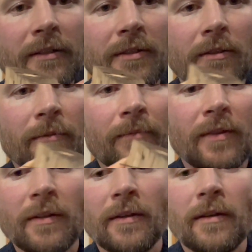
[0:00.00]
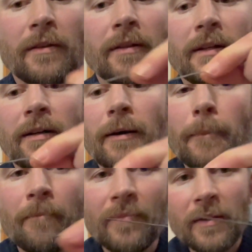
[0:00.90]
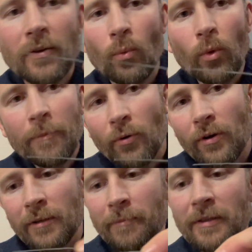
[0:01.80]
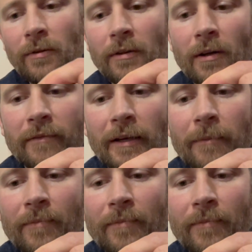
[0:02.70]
So the wood-boring beetle larvae